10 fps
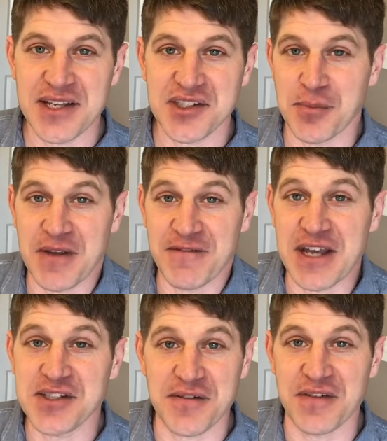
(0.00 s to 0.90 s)
to be
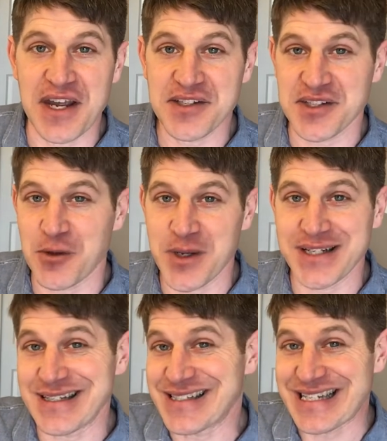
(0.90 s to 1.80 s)
face-to-face because then we get to
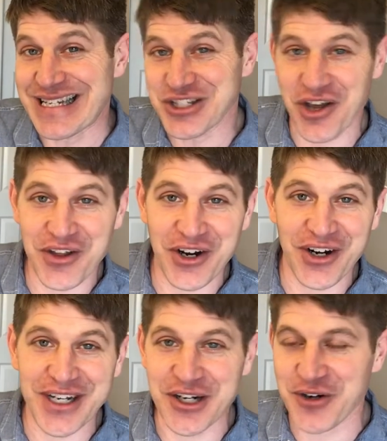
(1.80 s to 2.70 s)
see each other
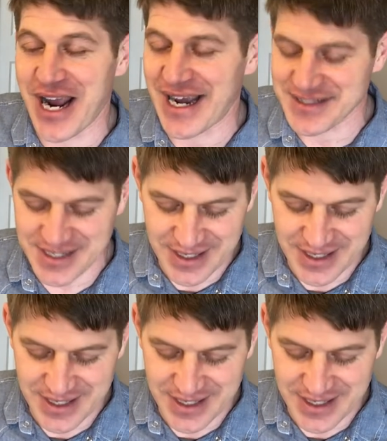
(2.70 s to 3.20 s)
and interact.